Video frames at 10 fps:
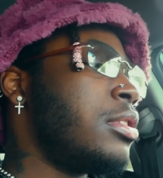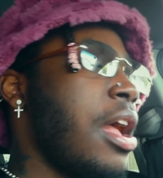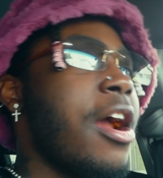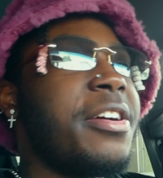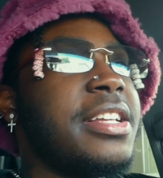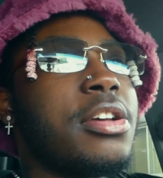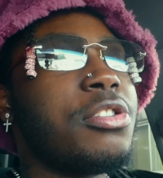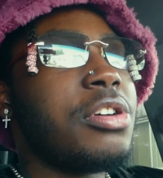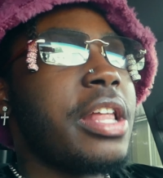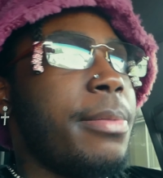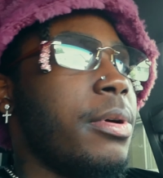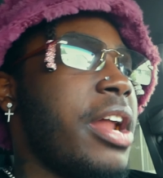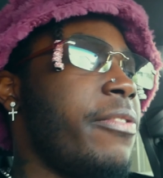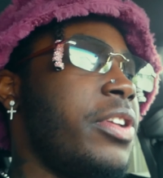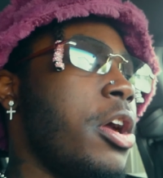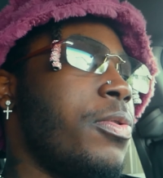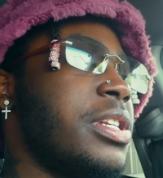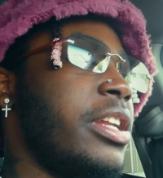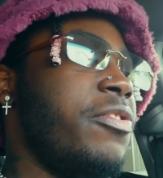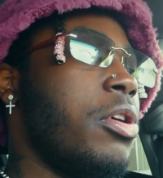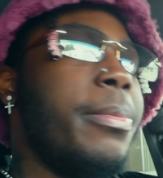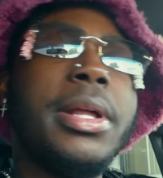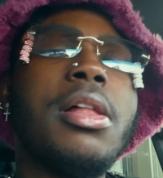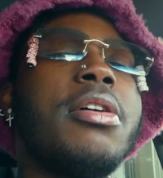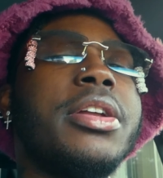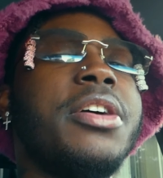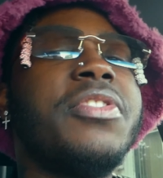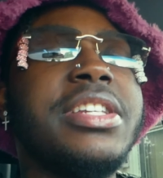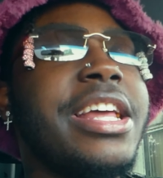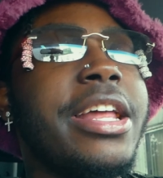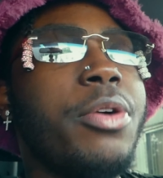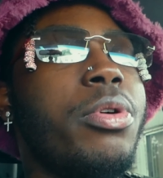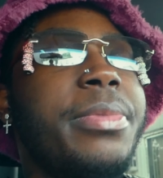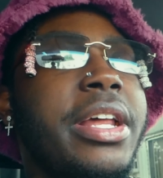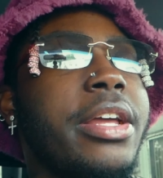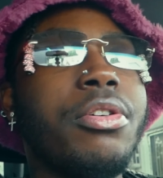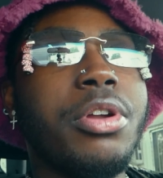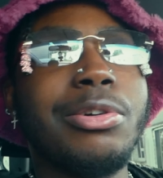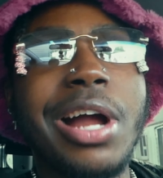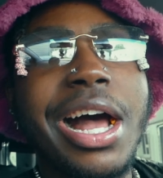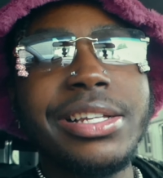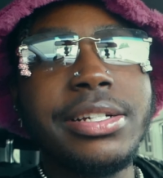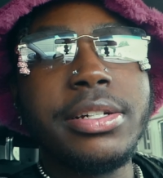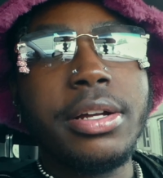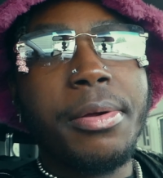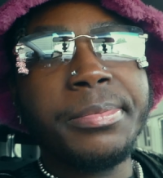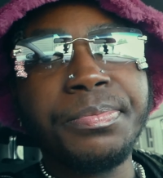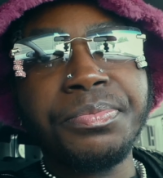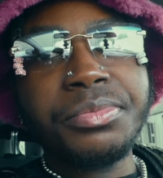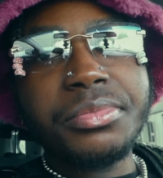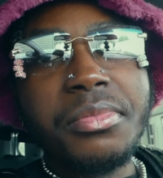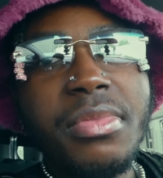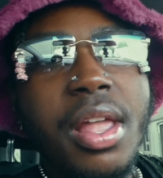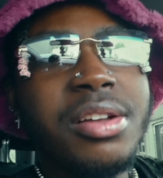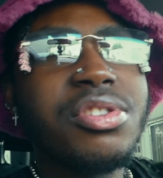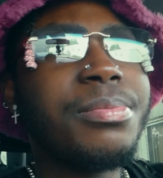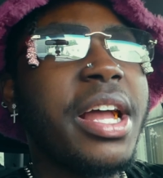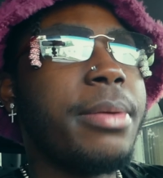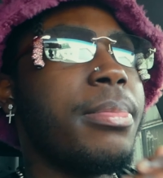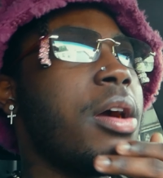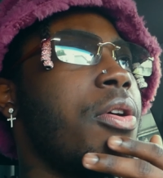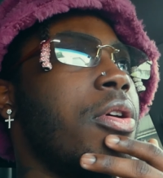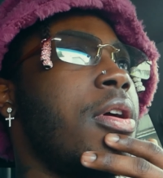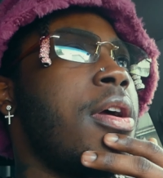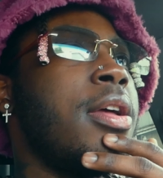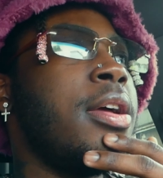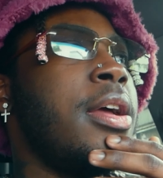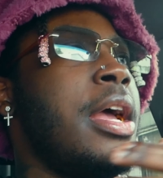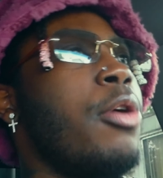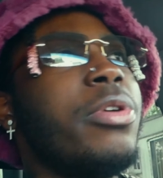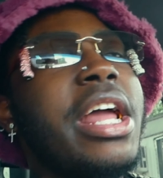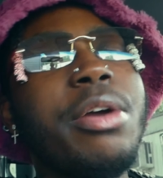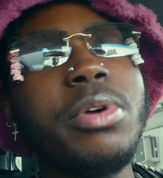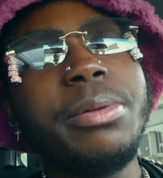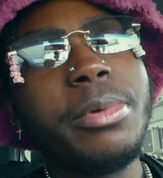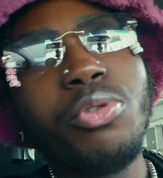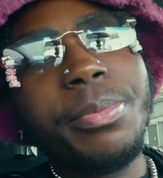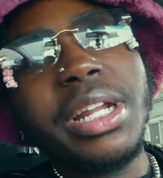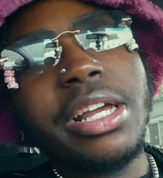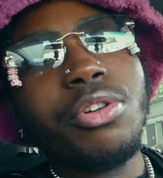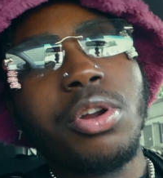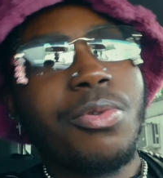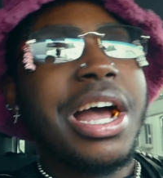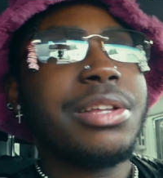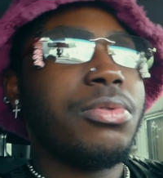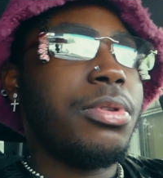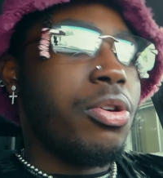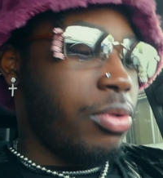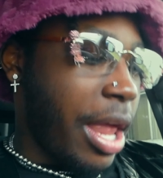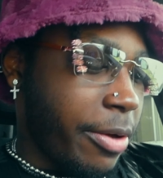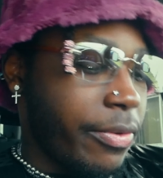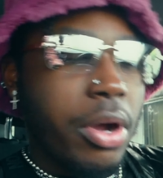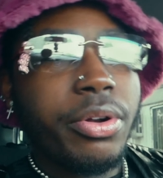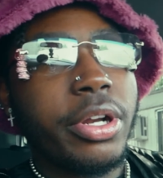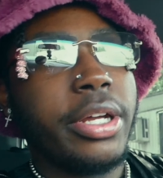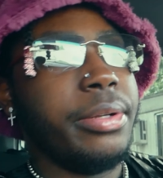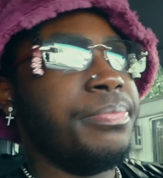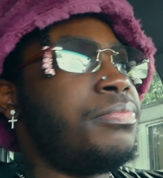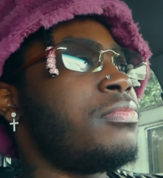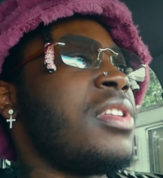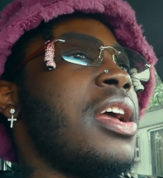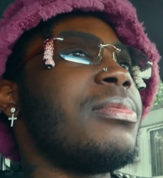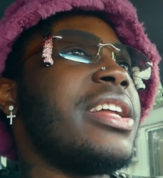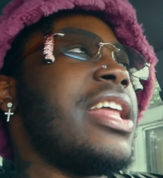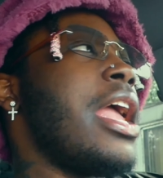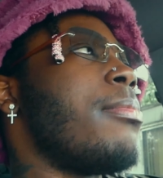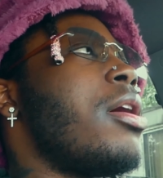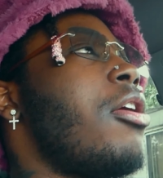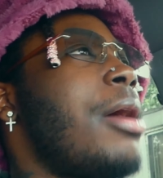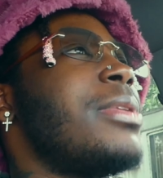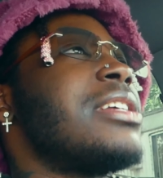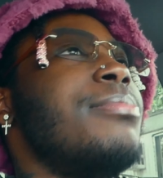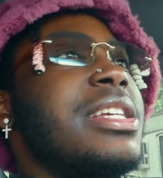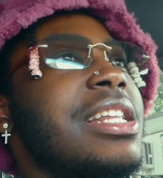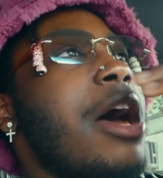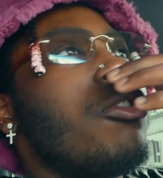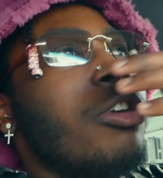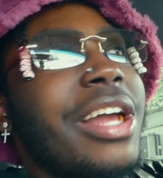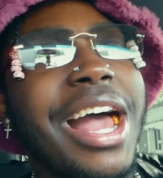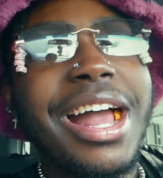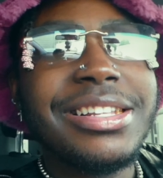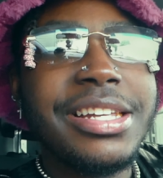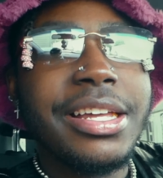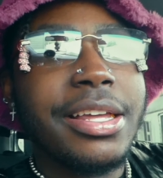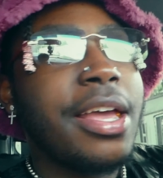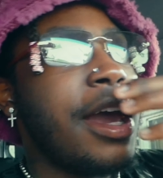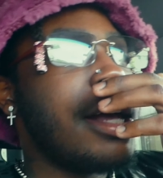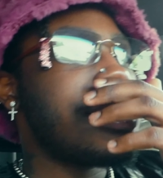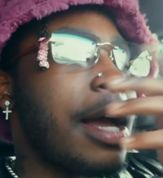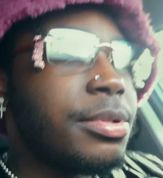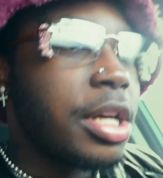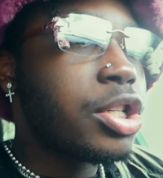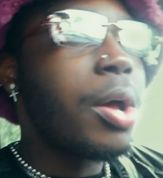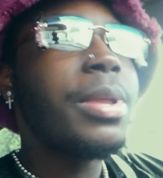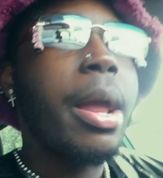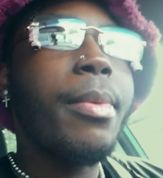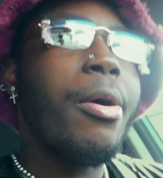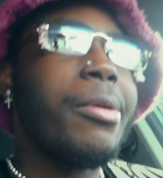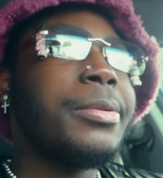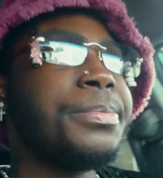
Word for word: I already told y'all, like, bro, that video wasn't even gonna be long enough because they didn't want me to get on the horizon jump. So I'm like, bro, well, they didn't want, want me to get on a with no like phone or nothing. I'm like, damn, bro, I'm just missing out on the content type junk. So I'm like, bro,